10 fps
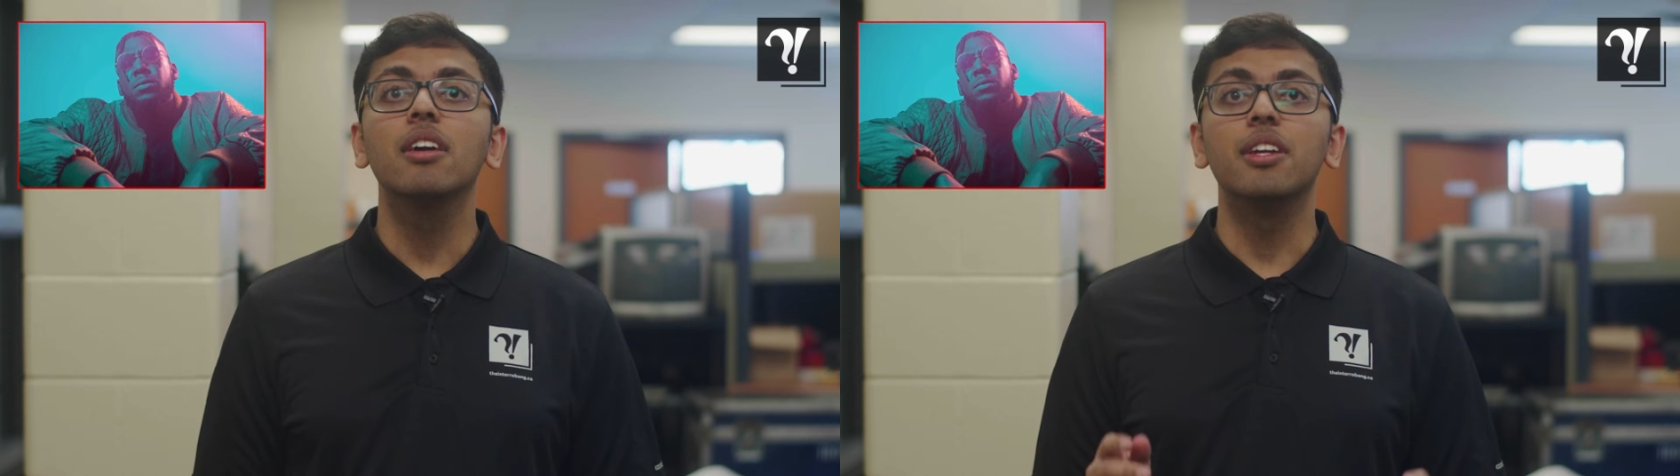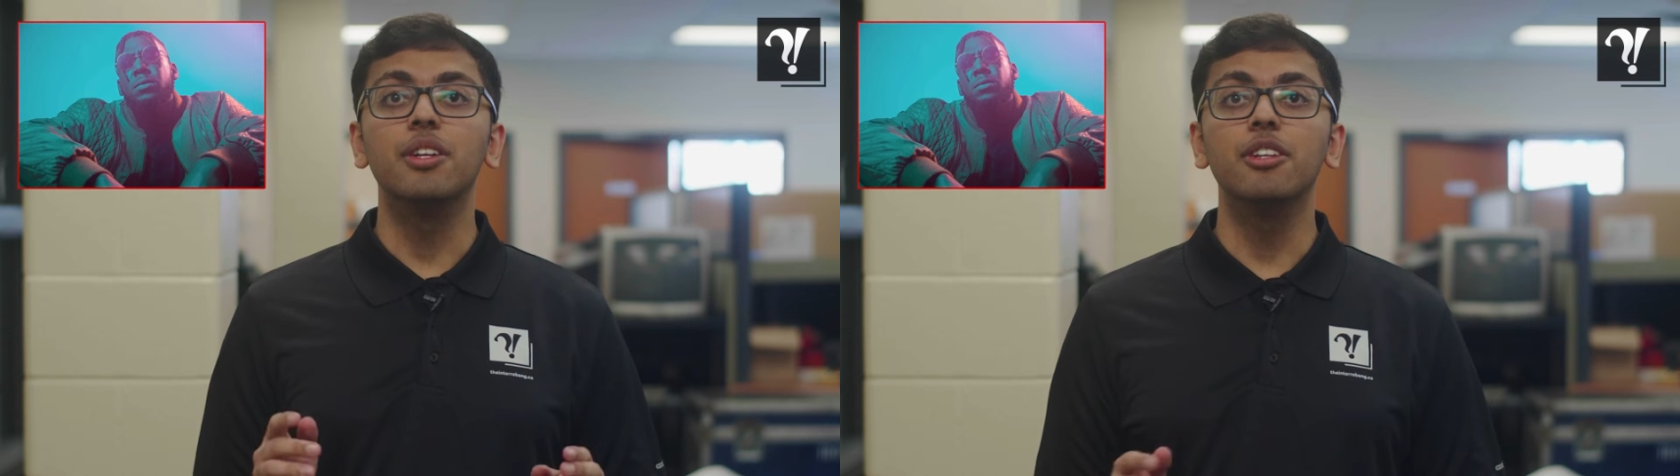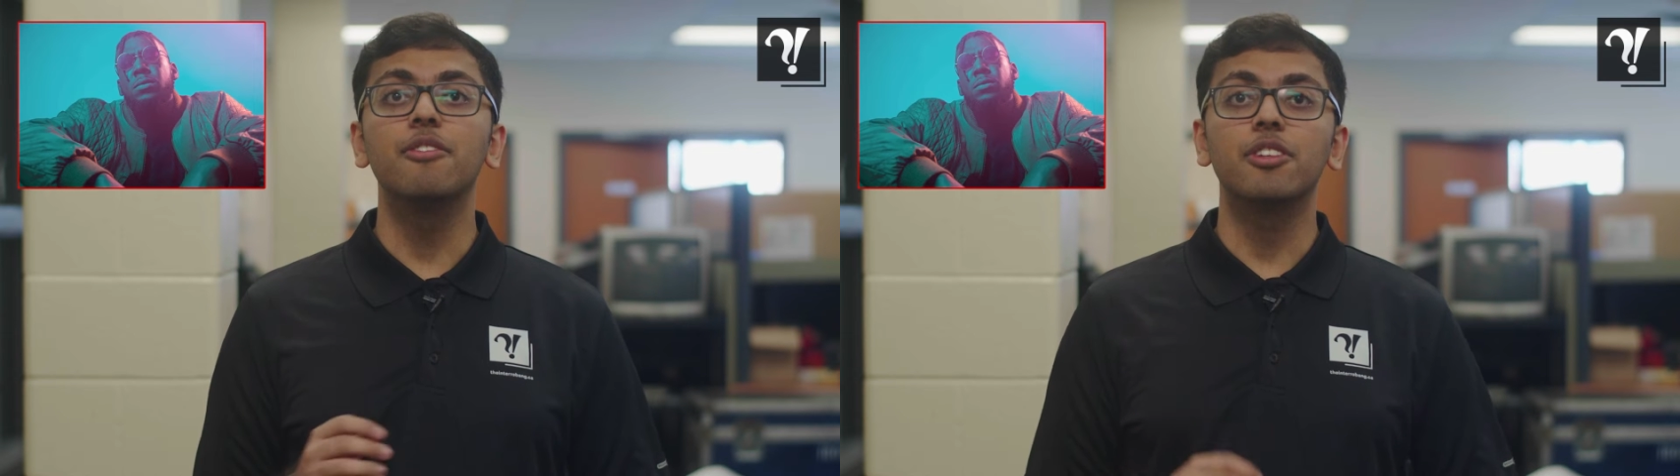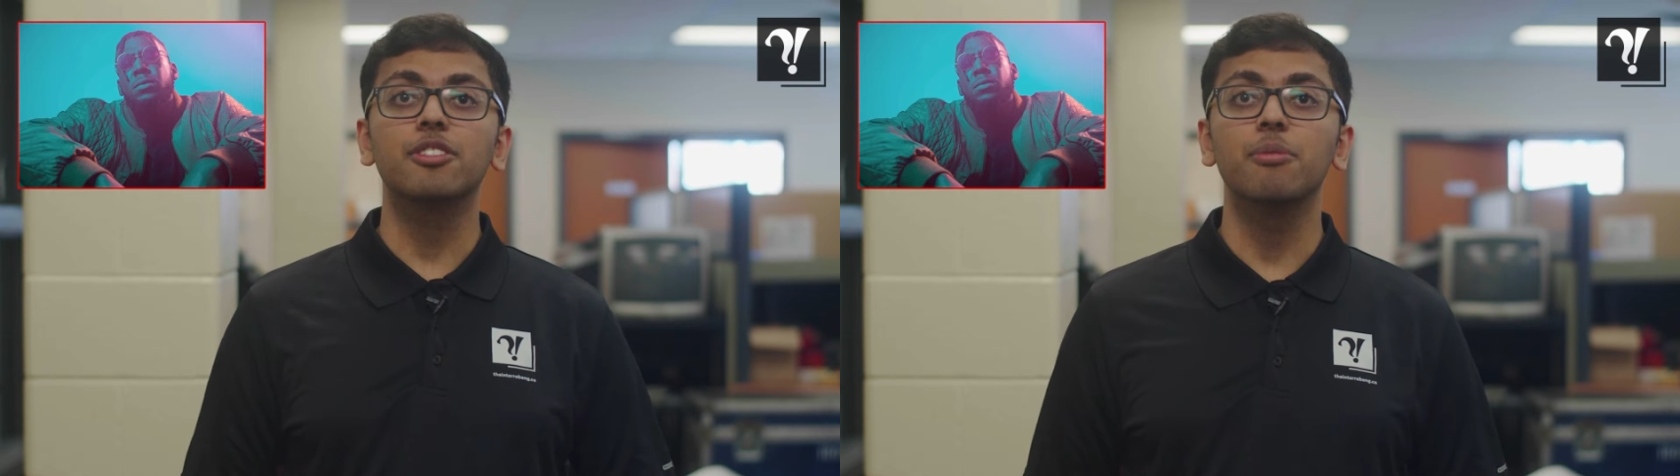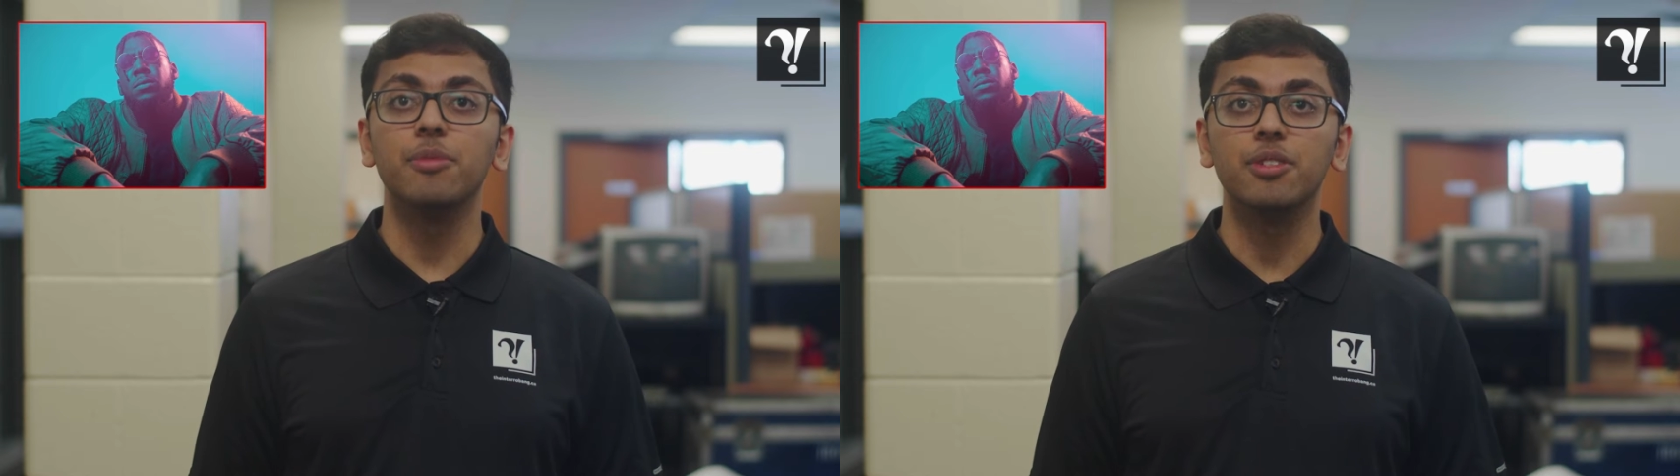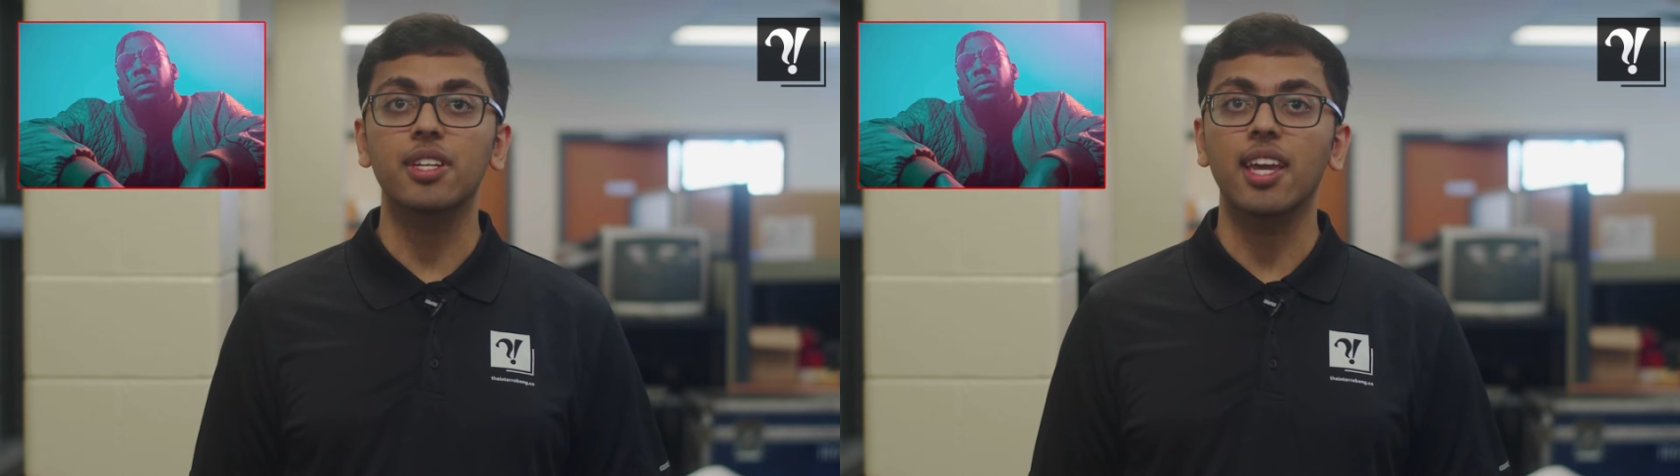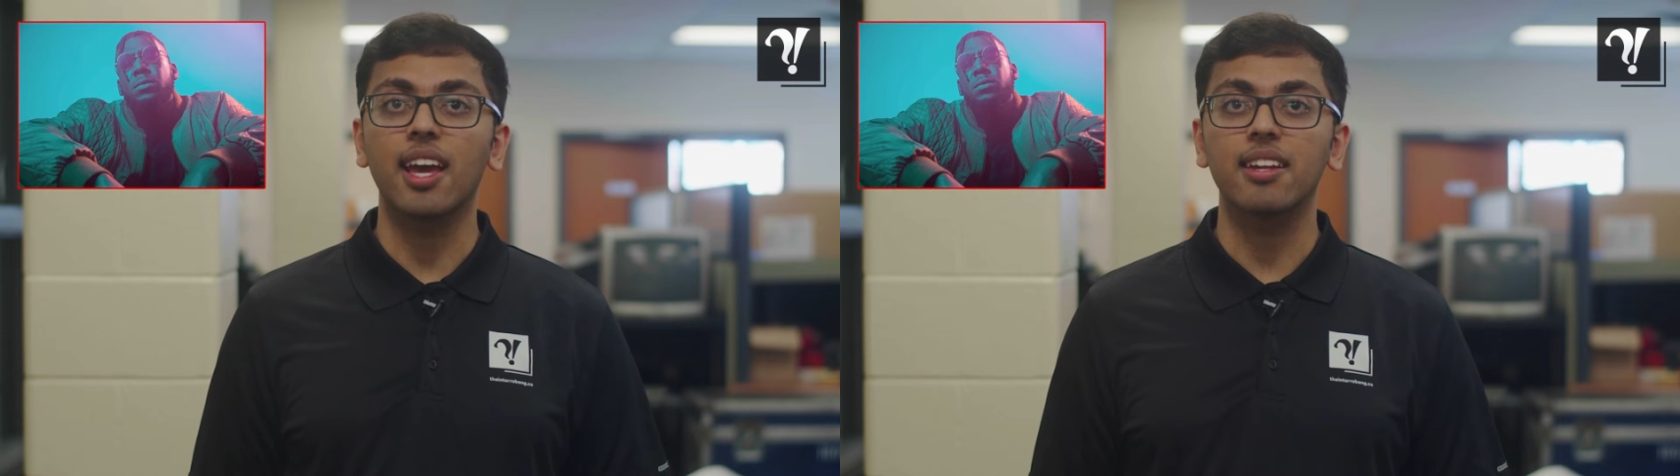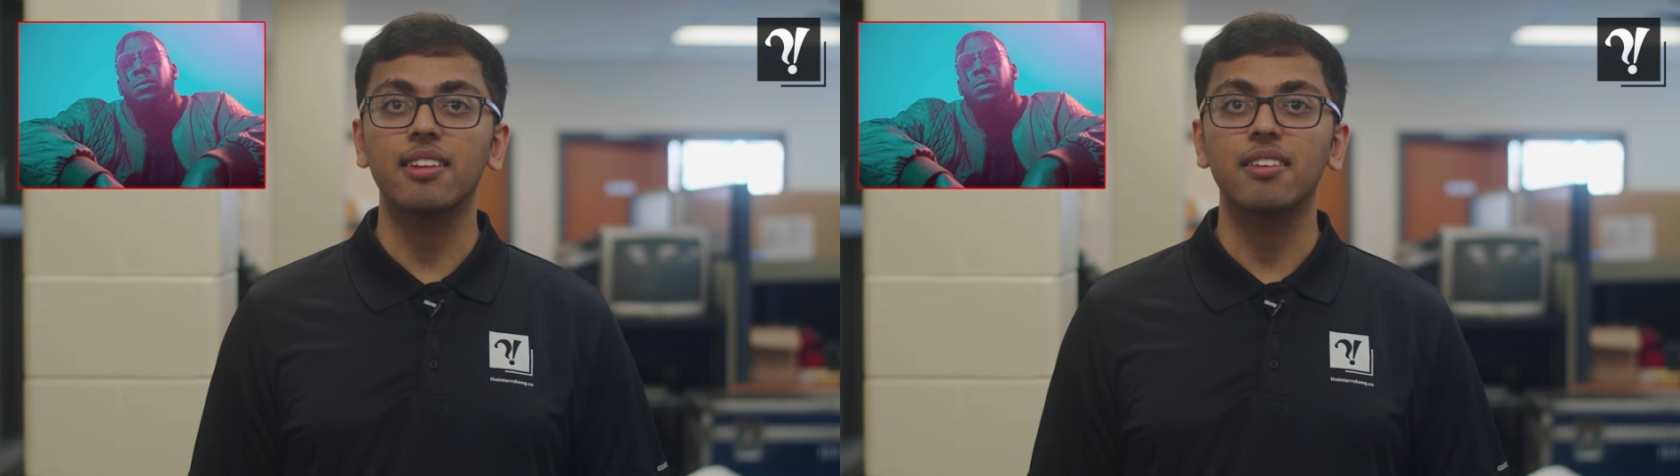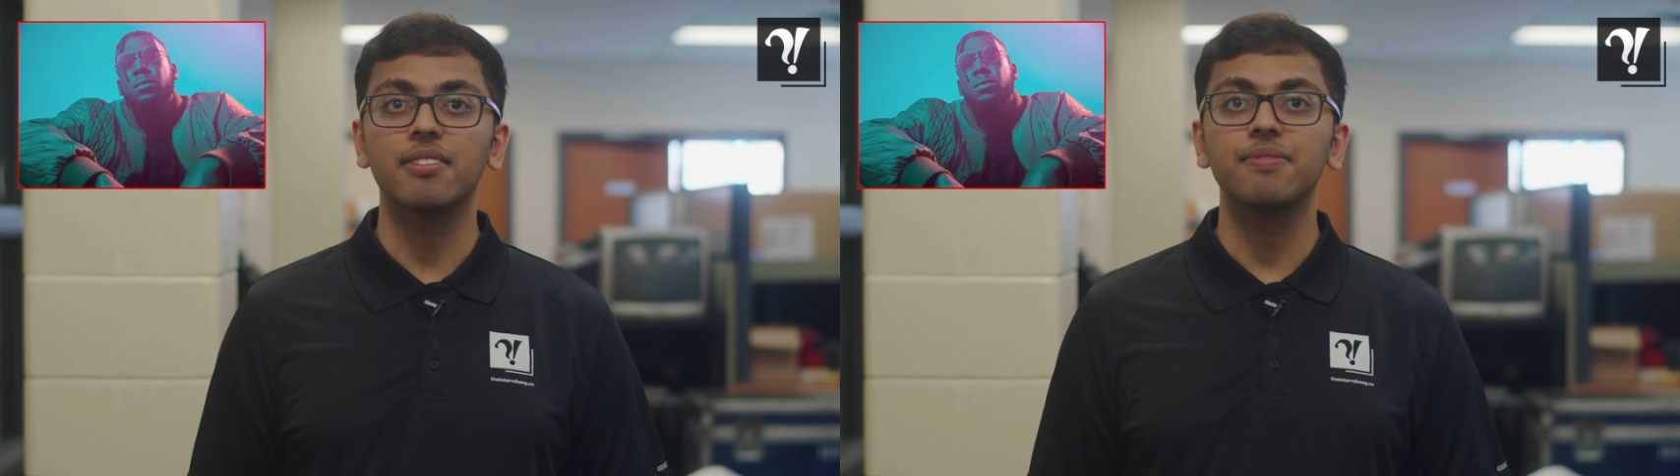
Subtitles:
Universal Music Canada.